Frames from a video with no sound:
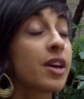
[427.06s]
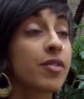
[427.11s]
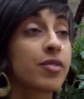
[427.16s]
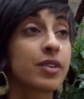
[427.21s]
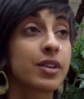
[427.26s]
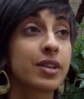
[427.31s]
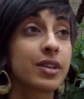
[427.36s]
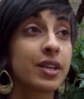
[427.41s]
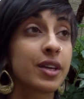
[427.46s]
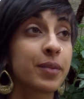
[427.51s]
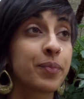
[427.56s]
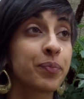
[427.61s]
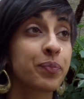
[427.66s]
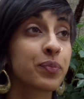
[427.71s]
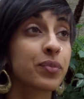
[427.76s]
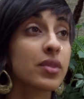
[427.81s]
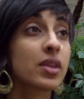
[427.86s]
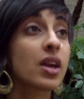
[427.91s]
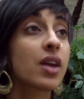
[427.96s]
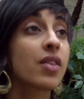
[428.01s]
Definitely.
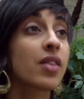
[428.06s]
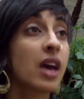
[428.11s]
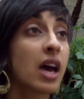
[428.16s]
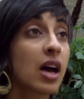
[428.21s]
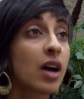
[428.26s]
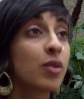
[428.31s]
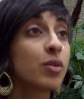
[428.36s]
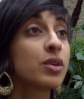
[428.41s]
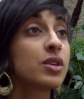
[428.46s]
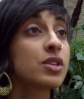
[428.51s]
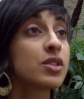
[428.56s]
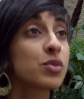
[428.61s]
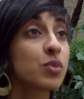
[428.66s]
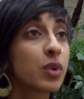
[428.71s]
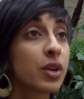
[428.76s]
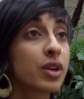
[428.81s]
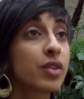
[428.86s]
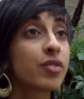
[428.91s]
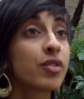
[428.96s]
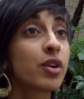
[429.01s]
That was
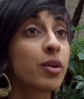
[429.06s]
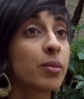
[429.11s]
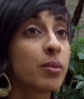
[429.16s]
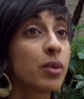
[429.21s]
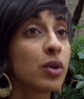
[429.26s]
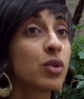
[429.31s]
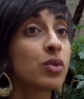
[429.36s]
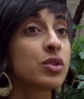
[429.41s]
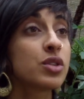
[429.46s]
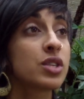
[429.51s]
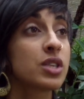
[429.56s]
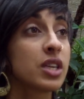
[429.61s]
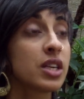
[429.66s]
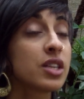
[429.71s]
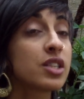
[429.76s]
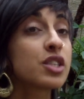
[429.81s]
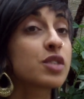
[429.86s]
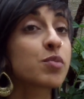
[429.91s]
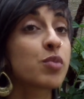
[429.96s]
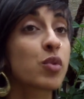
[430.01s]
one of our most
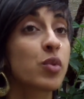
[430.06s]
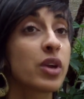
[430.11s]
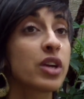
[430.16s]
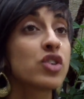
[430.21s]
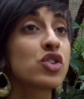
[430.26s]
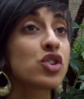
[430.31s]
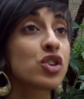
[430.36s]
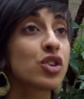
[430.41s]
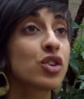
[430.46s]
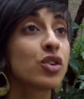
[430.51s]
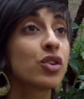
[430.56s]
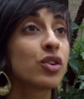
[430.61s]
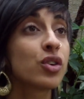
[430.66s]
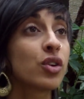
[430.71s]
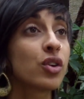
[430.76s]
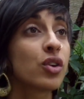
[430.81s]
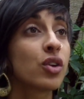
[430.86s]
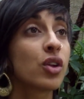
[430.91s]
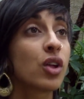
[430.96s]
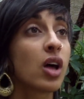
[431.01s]

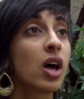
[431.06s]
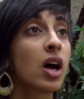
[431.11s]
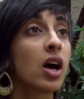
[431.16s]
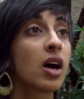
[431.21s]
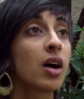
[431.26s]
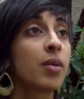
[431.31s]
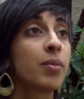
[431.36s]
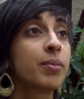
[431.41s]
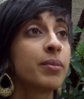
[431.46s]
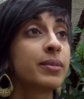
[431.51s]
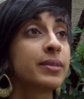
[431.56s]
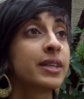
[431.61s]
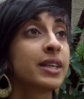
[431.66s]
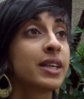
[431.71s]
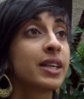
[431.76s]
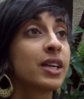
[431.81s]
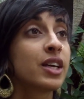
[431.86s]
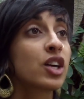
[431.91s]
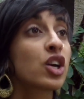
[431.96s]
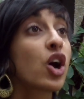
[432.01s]
inspirational
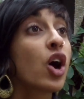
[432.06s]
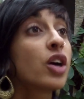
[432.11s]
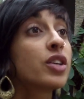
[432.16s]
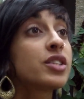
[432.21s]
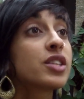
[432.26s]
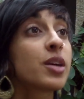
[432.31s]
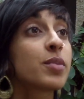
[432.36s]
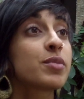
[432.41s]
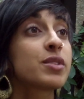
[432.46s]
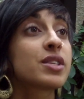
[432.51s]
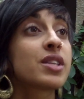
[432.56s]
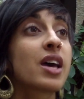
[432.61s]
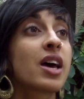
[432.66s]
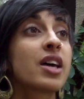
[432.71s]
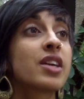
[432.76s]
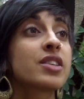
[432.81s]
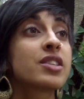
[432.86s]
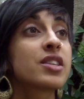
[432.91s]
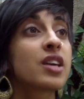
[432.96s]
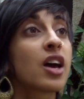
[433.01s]
concepts
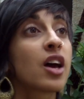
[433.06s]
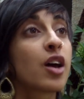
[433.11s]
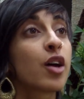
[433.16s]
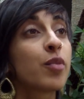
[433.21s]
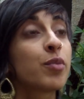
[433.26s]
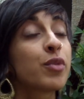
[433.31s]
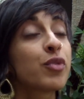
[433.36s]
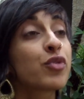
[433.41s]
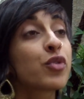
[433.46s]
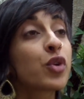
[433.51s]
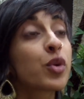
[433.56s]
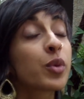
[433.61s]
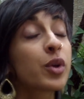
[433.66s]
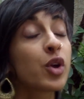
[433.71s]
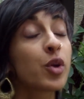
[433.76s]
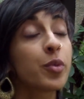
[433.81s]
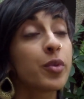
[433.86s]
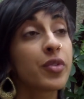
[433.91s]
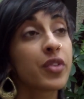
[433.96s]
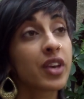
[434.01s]
that before
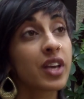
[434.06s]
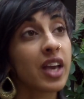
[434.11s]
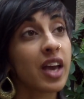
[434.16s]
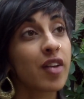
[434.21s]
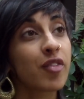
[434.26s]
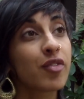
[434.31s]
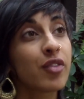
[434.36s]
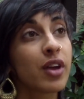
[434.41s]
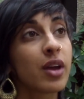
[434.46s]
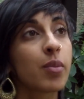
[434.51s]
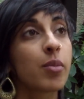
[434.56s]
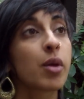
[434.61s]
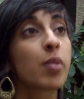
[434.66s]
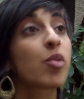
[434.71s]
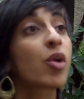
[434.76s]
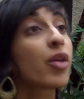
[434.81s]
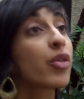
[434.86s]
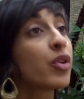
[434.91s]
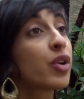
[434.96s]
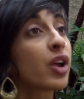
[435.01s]
we opened the cafe, my
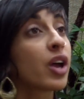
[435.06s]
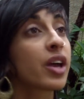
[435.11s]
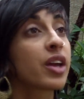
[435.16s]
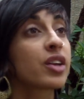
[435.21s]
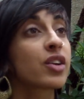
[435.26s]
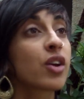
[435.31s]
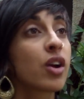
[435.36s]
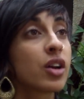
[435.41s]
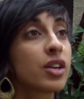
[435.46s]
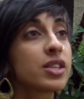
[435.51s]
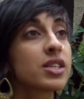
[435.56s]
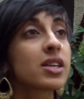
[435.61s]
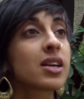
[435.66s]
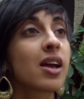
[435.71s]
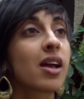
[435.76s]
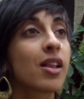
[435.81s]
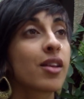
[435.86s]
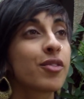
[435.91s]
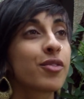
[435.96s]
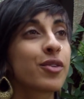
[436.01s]
brother and I had gone to
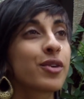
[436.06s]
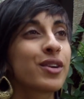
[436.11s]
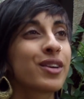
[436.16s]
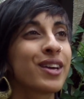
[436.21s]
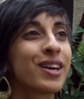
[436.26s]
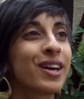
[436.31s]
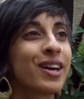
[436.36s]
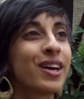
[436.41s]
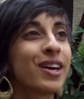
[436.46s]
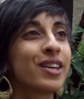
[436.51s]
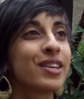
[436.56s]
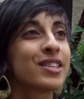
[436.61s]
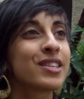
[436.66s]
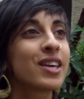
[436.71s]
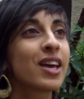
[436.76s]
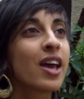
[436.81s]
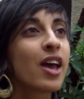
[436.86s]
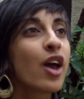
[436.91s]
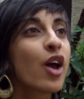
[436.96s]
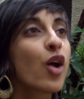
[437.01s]
California,
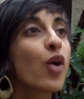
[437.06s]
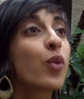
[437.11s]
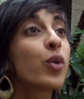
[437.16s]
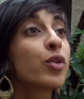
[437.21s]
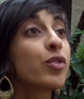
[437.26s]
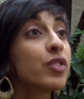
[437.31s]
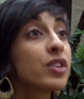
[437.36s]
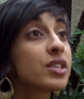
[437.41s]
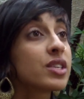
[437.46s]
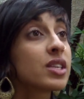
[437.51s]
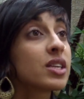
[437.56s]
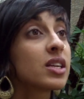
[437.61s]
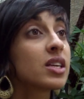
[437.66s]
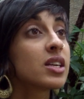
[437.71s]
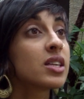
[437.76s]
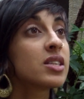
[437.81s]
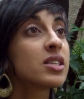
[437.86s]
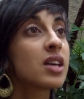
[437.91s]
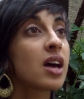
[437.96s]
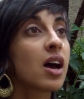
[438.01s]
and we
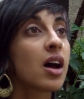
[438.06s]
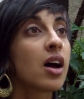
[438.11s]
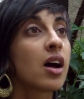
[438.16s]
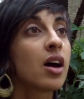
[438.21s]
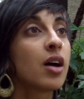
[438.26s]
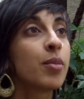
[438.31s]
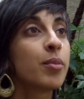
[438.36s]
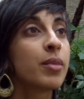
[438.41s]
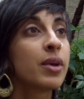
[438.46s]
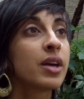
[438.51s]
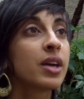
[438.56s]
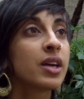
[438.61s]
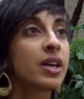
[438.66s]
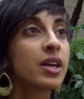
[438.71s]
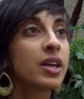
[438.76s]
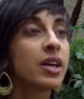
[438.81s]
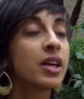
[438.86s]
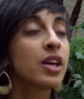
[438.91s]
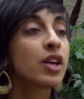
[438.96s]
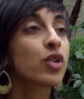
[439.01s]
visited
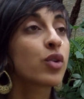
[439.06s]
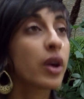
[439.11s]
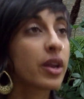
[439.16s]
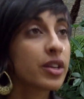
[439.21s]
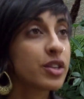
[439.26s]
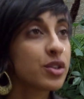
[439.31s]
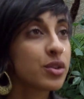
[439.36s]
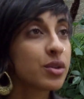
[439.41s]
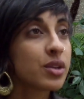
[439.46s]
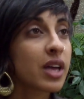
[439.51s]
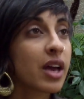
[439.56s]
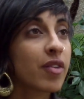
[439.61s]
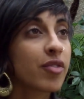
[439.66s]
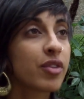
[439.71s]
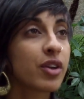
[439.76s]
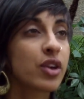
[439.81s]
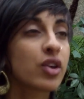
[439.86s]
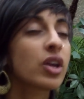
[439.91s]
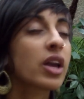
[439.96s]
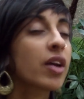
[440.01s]
Gratitude
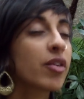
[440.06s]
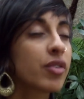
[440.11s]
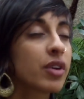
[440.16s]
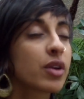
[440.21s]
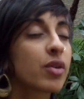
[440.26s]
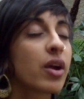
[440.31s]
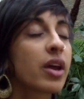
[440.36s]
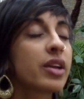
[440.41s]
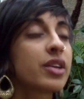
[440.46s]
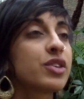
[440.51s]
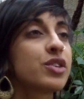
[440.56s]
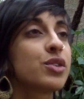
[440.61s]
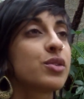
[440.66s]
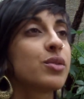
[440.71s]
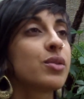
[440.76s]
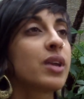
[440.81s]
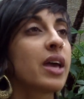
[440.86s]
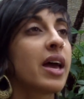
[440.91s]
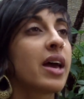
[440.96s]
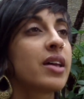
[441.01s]
Cafe, or Cafe
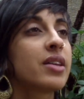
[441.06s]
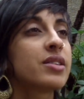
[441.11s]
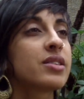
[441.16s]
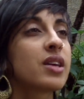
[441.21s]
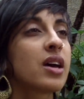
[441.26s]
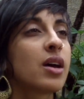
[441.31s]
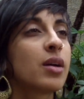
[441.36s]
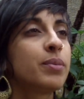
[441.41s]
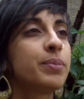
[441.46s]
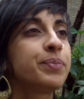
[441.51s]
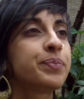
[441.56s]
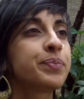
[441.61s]
Gratitude, and